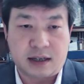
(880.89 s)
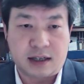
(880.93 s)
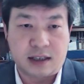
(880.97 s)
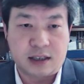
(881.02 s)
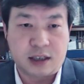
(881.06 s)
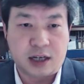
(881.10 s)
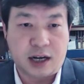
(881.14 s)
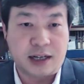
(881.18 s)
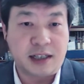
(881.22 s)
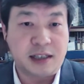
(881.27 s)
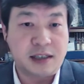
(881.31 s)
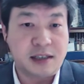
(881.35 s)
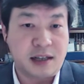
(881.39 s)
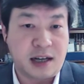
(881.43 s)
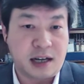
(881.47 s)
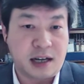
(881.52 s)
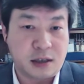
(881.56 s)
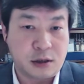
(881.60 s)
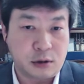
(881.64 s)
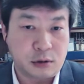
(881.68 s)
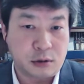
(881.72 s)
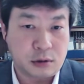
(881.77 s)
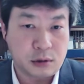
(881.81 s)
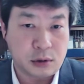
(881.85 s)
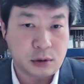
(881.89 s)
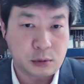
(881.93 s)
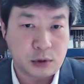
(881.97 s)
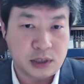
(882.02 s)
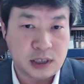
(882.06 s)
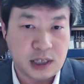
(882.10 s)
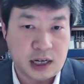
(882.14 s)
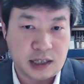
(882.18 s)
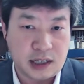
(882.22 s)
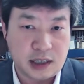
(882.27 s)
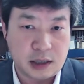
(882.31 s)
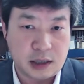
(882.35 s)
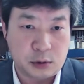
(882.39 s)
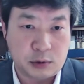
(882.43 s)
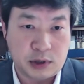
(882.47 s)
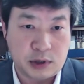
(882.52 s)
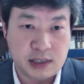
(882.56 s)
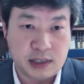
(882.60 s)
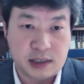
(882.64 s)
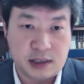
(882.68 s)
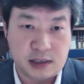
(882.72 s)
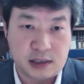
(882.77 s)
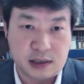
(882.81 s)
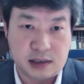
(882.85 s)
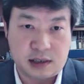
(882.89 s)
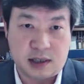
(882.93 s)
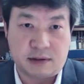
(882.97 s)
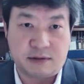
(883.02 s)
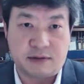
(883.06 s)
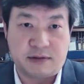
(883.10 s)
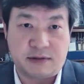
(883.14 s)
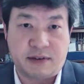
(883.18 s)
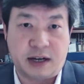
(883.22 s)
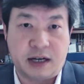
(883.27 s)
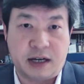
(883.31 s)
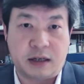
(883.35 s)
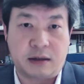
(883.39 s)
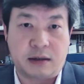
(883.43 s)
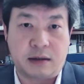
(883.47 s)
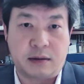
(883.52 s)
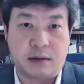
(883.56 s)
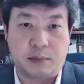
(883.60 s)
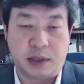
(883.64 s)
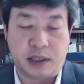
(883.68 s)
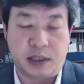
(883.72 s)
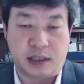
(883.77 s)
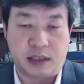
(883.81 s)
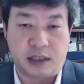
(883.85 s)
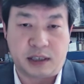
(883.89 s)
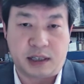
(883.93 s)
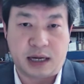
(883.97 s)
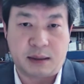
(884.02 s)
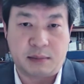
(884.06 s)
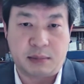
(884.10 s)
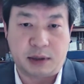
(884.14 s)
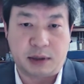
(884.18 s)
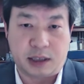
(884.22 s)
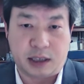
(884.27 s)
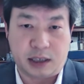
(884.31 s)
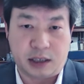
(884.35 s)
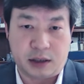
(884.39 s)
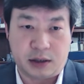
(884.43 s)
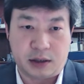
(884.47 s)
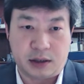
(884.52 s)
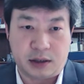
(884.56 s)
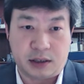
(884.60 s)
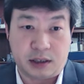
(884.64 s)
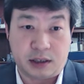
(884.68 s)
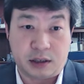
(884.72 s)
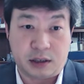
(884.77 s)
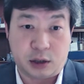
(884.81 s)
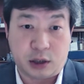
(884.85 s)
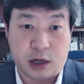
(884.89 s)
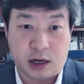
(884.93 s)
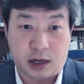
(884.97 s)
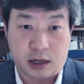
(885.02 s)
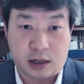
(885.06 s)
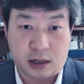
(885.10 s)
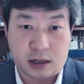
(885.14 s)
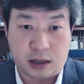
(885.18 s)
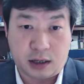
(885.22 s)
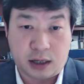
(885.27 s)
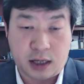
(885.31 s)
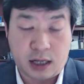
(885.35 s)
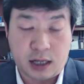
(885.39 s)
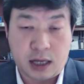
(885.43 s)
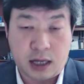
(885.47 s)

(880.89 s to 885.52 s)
Chinese nationals or Chinese residents can file PCT applications in China,